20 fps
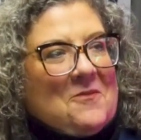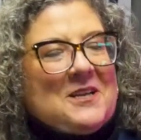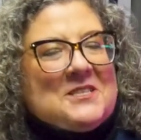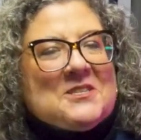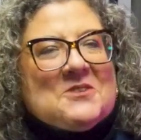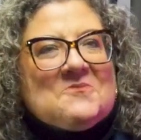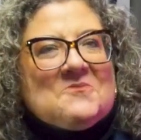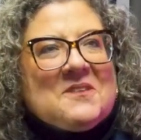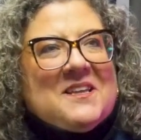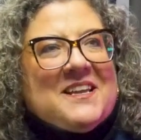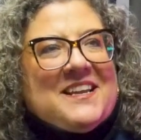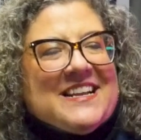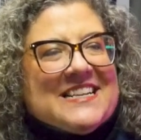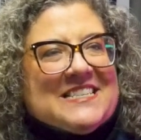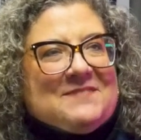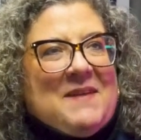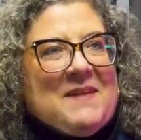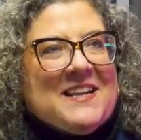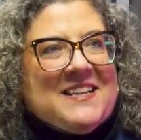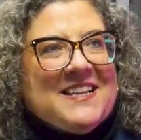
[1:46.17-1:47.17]
wasn't really an
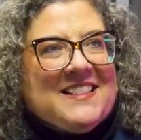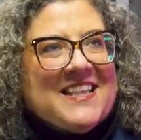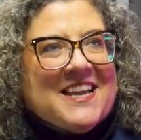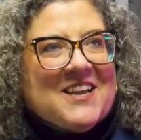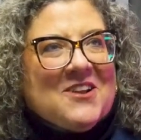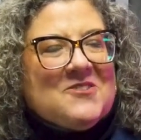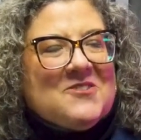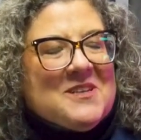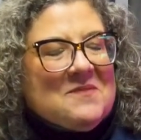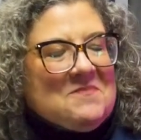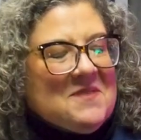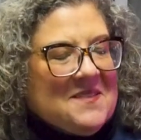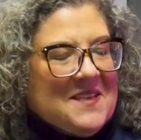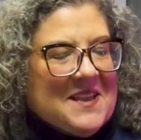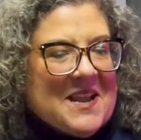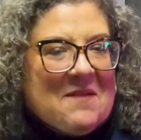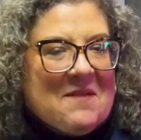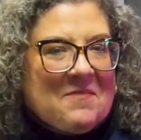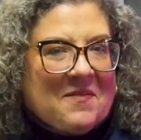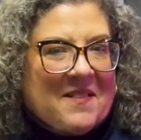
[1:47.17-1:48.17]
expected thing or something
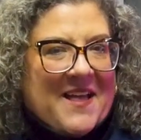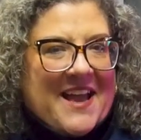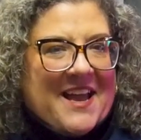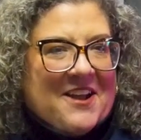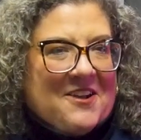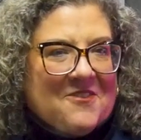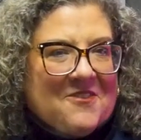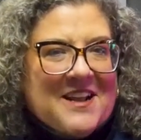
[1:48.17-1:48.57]
that I planned